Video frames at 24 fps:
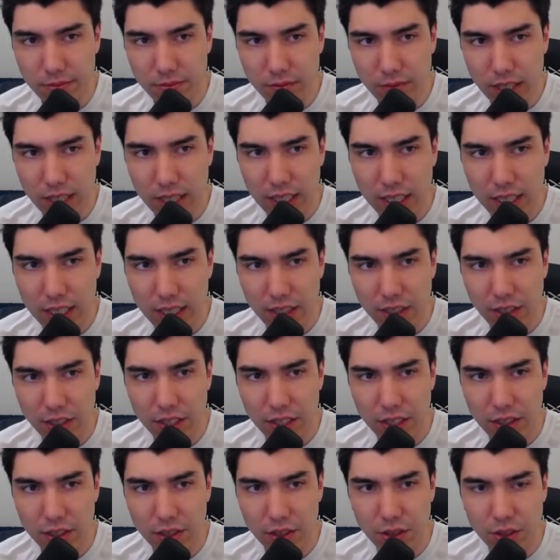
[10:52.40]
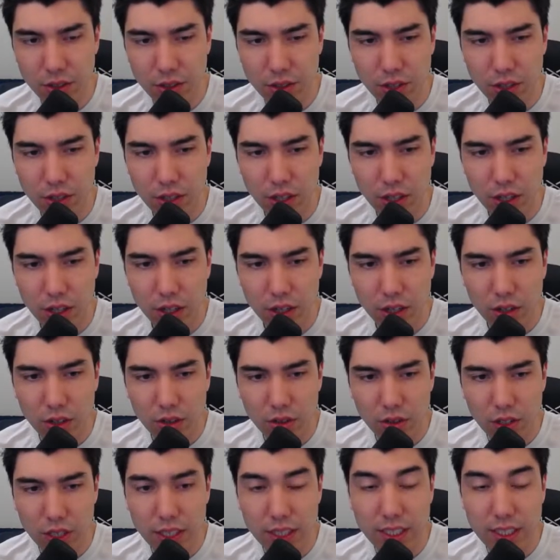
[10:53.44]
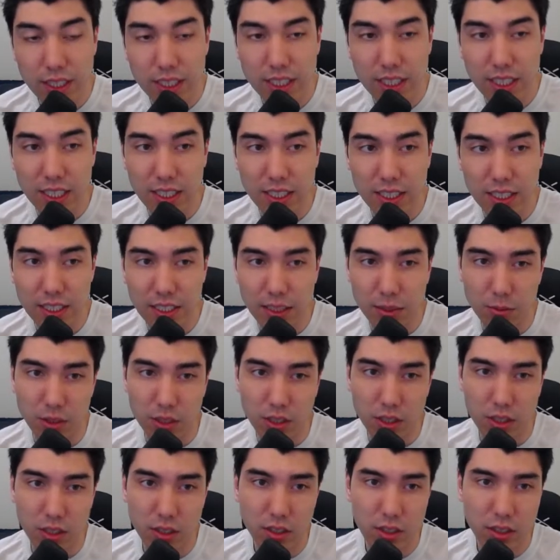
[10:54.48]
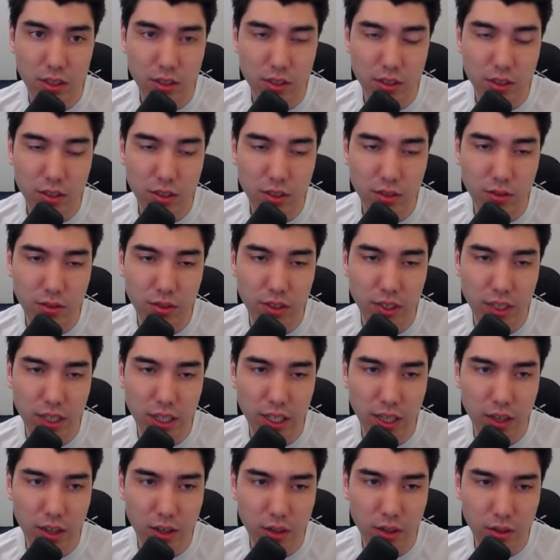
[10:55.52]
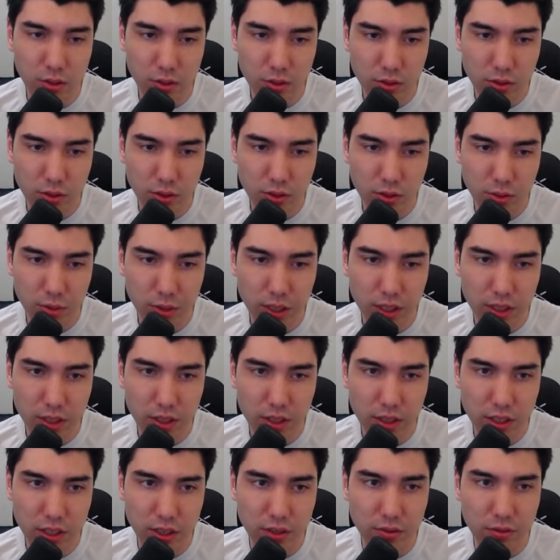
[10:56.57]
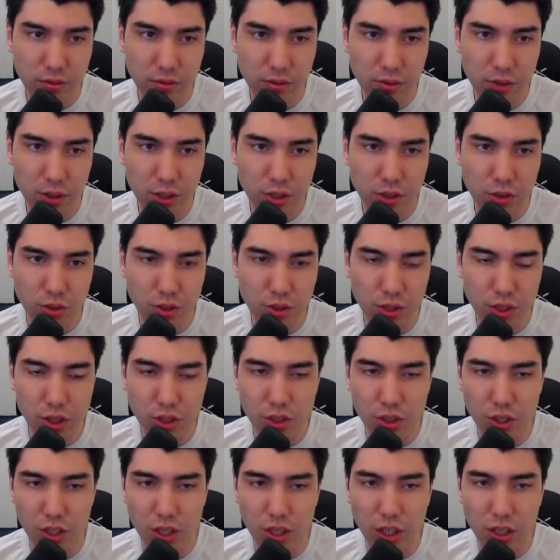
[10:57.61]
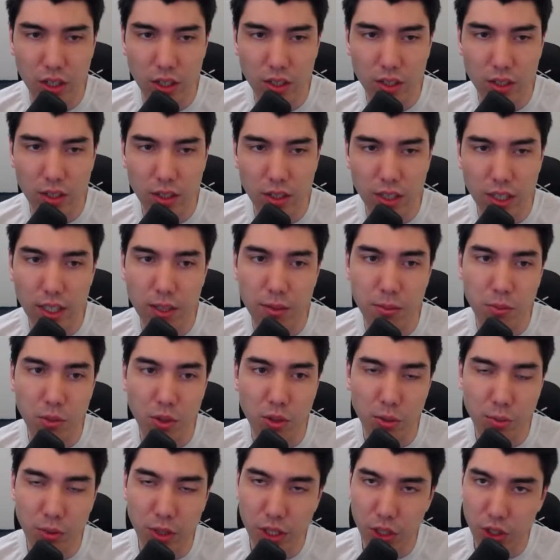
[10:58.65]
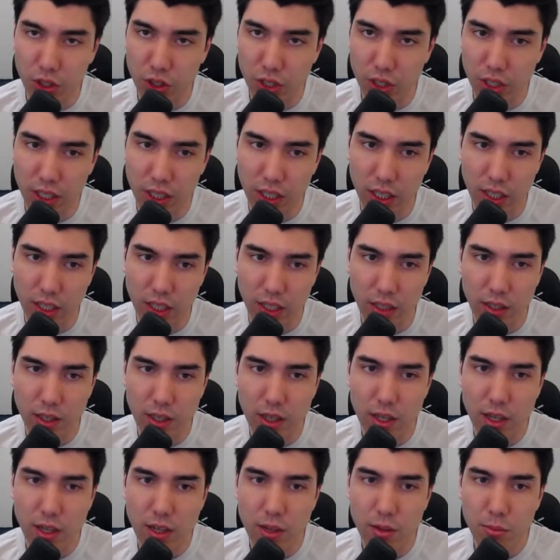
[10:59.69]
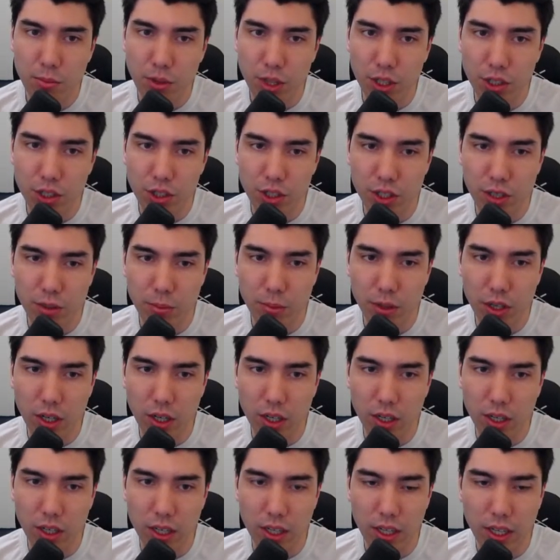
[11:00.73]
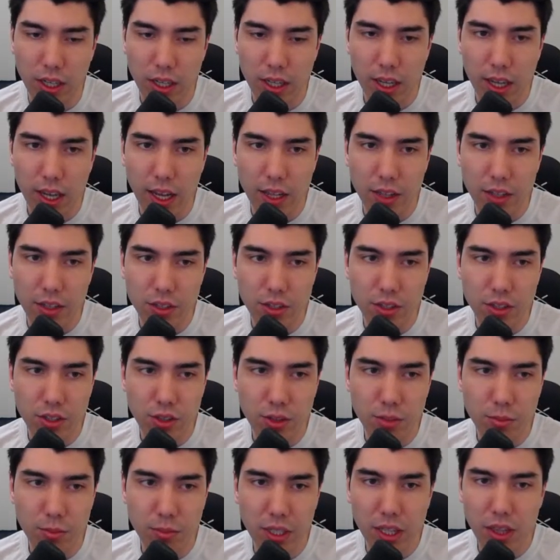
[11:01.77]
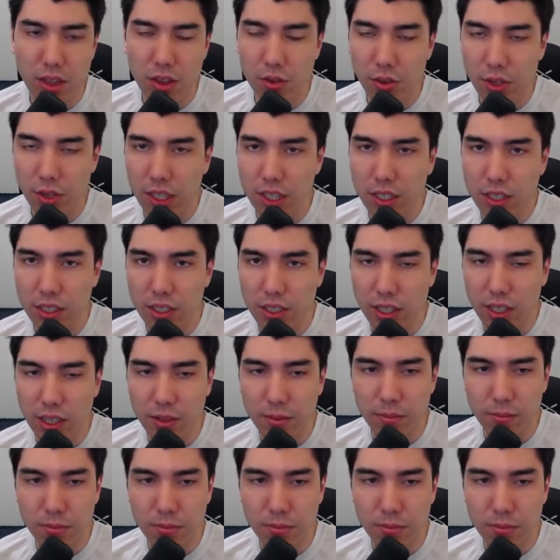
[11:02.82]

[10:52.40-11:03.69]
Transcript: And here he goes rook c to d1. So now queen c4 is really strong. Again, more pressure on the knight, pressure on the pawn, and there's no b3 this time